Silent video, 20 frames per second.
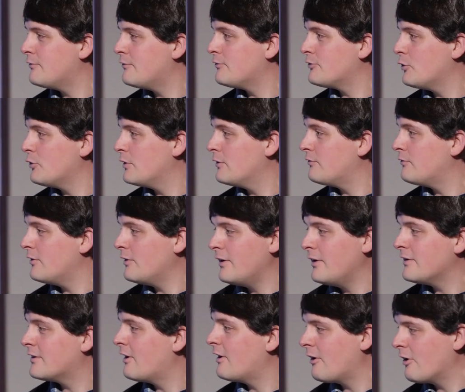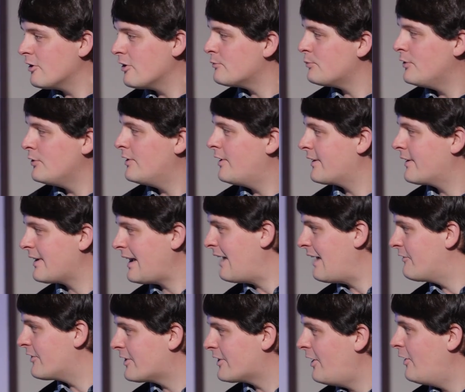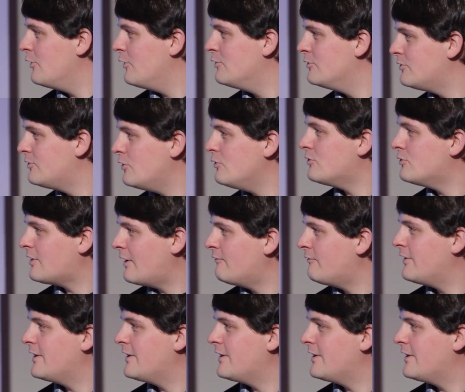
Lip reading: sort of encouragement, like have a go, do something,